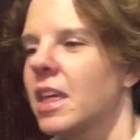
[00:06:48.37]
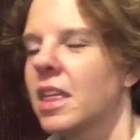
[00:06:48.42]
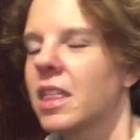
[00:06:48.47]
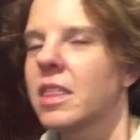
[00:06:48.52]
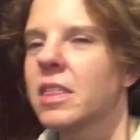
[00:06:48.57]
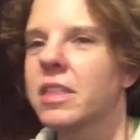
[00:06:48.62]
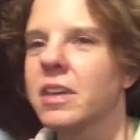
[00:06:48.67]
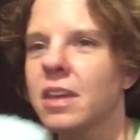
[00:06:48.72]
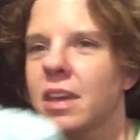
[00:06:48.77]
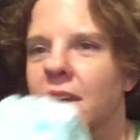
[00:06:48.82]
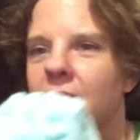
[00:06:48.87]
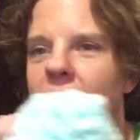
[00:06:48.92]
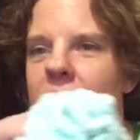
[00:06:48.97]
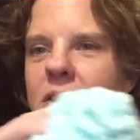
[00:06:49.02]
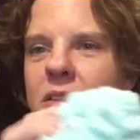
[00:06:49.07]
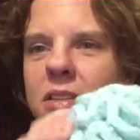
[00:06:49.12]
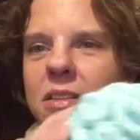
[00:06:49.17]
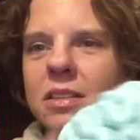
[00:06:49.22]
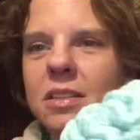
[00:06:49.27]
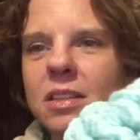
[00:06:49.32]

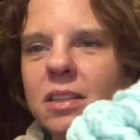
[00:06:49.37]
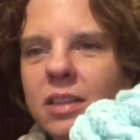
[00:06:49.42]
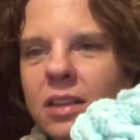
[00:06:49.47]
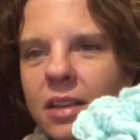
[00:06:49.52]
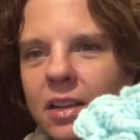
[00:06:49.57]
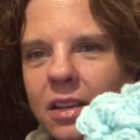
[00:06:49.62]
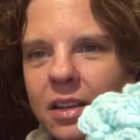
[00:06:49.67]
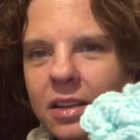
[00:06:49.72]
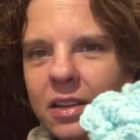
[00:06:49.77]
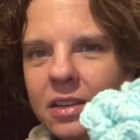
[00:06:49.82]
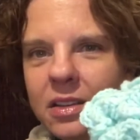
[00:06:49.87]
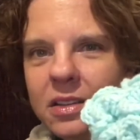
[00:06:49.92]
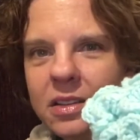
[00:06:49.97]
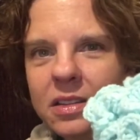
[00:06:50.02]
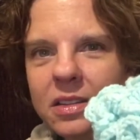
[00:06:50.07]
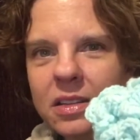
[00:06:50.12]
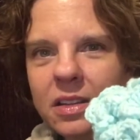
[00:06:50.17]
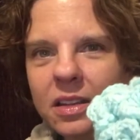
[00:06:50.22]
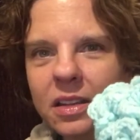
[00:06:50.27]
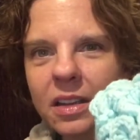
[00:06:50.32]
This
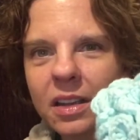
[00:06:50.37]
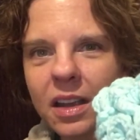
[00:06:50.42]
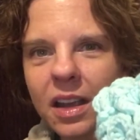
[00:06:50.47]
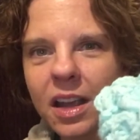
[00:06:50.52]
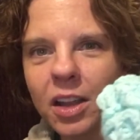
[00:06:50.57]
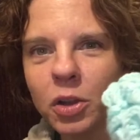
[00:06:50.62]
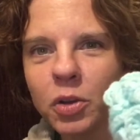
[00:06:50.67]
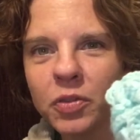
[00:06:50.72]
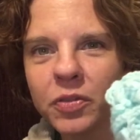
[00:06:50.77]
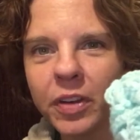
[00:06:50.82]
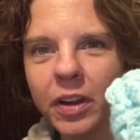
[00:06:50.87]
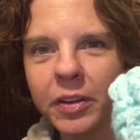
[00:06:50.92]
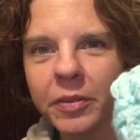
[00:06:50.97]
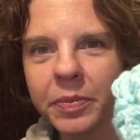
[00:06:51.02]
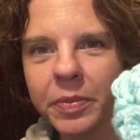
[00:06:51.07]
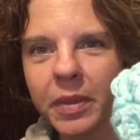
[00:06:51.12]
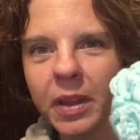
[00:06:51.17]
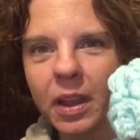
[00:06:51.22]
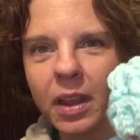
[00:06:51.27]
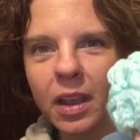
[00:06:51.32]
is a loofah.
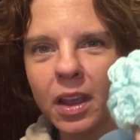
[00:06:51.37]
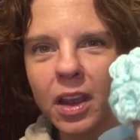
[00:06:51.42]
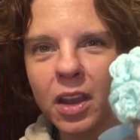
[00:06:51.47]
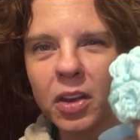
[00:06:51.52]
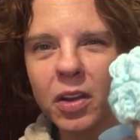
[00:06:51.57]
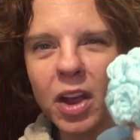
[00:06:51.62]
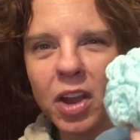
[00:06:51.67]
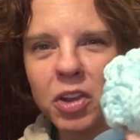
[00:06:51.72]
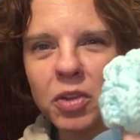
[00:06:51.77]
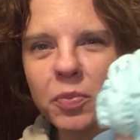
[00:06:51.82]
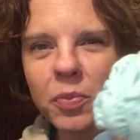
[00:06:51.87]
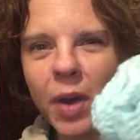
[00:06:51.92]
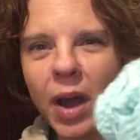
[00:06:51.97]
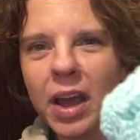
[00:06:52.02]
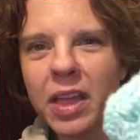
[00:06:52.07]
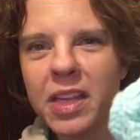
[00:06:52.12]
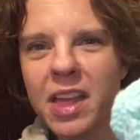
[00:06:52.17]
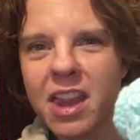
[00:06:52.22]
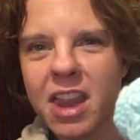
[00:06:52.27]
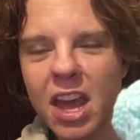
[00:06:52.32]
You know how you
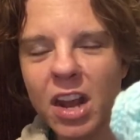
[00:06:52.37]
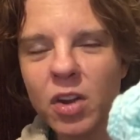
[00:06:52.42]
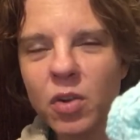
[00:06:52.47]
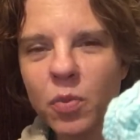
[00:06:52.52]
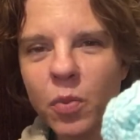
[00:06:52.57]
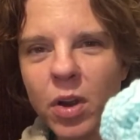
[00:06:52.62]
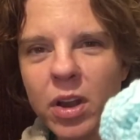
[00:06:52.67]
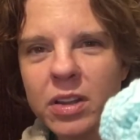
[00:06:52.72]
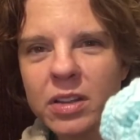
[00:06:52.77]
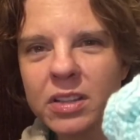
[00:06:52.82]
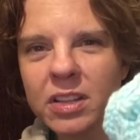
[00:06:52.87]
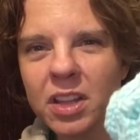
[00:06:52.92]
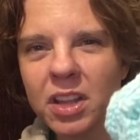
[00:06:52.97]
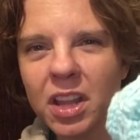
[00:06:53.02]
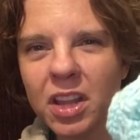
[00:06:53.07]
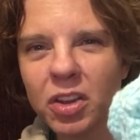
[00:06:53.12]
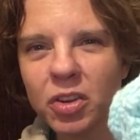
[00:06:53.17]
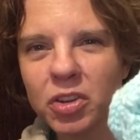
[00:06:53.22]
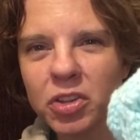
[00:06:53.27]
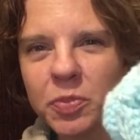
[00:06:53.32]
buy the netted ones and
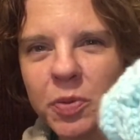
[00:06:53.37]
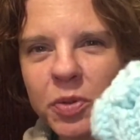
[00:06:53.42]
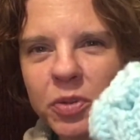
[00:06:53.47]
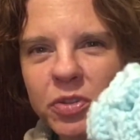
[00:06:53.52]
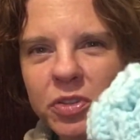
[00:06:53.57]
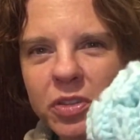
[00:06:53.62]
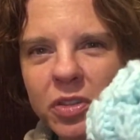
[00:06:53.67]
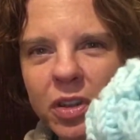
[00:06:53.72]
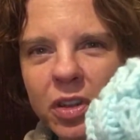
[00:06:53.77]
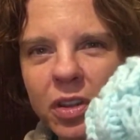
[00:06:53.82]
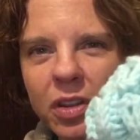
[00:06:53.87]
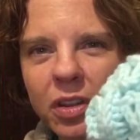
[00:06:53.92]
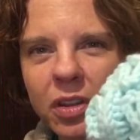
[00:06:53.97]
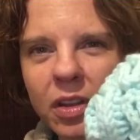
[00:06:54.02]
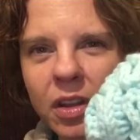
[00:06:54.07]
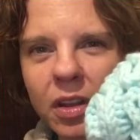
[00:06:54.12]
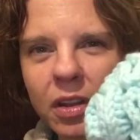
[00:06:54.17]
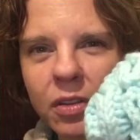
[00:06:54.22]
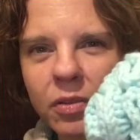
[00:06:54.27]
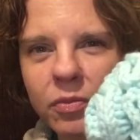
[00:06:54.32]
then you're supposed to
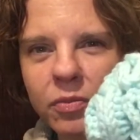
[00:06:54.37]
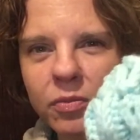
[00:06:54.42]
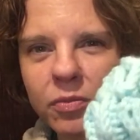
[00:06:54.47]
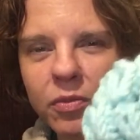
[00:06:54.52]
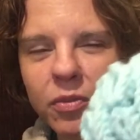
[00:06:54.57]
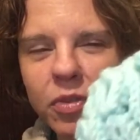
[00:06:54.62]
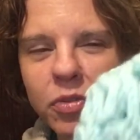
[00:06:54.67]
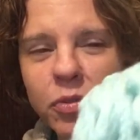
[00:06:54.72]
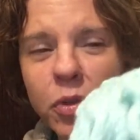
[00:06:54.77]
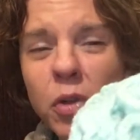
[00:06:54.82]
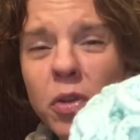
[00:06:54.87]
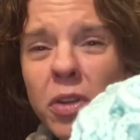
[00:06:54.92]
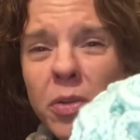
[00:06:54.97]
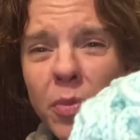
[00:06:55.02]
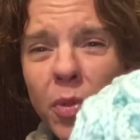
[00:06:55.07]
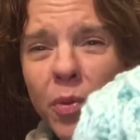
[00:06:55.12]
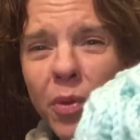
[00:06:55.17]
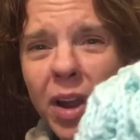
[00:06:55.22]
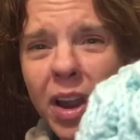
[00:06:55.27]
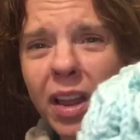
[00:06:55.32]
throw them
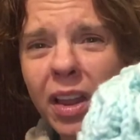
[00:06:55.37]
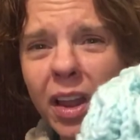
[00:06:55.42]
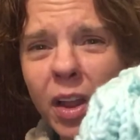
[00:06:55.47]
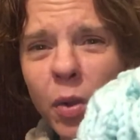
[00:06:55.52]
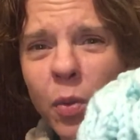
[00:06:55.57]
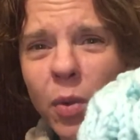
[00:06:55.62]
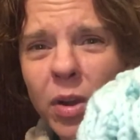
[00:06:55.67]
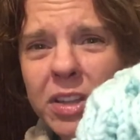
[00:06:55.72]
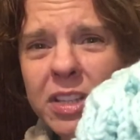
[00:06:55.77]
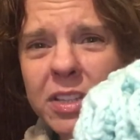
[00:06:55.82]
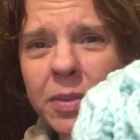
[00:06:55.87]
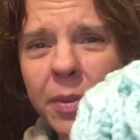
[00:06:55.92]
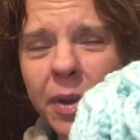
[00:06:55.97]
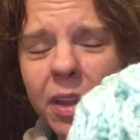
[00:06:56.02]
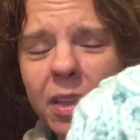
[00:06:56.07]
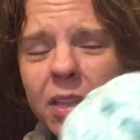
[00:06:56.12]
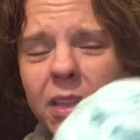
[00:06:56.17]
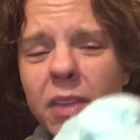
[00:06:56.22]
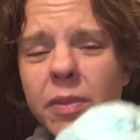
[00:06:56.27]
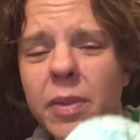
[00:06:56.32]
away like once a
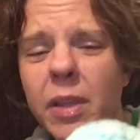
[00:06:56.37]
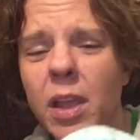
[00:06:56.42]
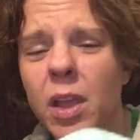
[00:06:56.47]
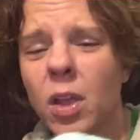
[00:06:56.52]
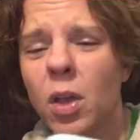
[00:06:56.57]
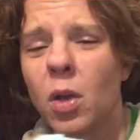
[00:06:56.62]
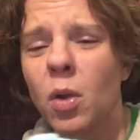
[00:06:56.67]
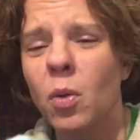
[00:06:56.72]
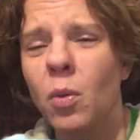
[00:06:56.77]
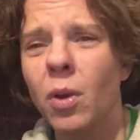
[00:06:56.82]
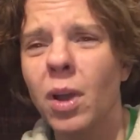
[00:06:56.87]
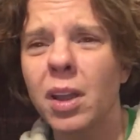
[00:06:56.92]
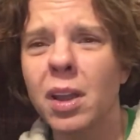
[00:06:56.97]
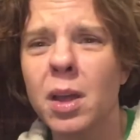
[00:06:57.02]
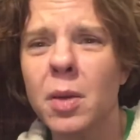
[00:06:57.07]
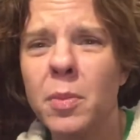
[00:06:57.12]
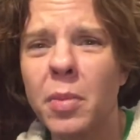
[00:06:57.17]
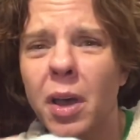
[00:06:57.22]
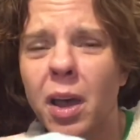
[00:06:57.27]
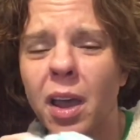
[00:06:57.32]
month? Why
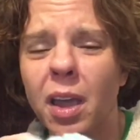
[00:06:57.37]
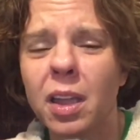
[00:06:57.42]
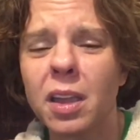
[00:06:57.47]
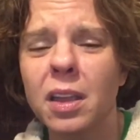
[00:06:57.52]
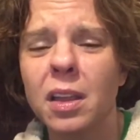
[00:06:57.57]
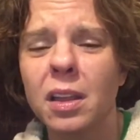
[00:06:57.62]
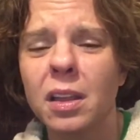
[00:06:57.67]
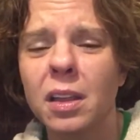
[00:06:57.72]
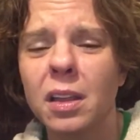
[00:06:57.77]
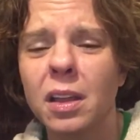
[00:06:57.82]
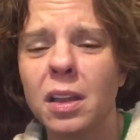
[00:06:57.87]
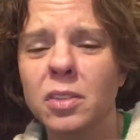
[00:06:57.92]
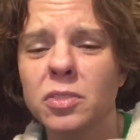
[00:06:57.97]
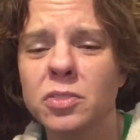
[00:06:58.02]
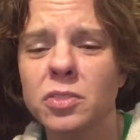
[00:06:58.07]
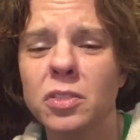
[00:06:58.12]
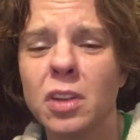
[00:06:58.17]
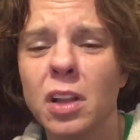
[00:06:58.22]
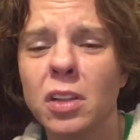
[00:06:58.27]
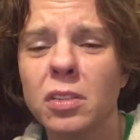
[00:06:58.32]
not buy a
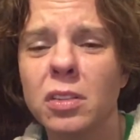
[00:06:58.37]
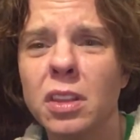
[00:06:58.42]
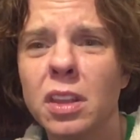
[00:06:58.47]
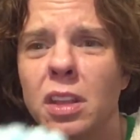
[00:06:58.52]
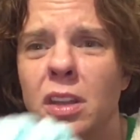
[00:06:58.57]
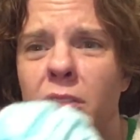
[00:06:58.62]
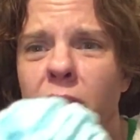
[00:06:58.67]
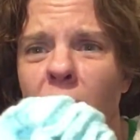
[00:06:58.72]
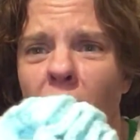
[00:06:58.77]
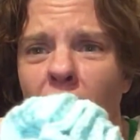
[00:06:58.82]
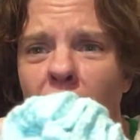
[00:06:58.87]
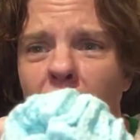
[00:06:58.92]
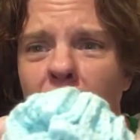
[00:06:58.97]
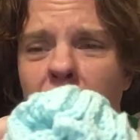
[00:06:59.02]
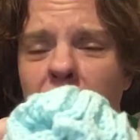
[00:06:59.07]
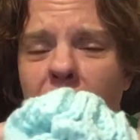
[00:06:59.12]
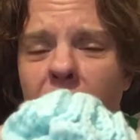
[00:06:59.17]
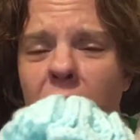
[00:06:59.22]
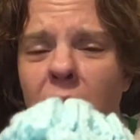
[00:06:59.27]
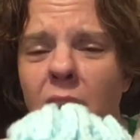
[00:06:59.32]
$2 thing of yarn?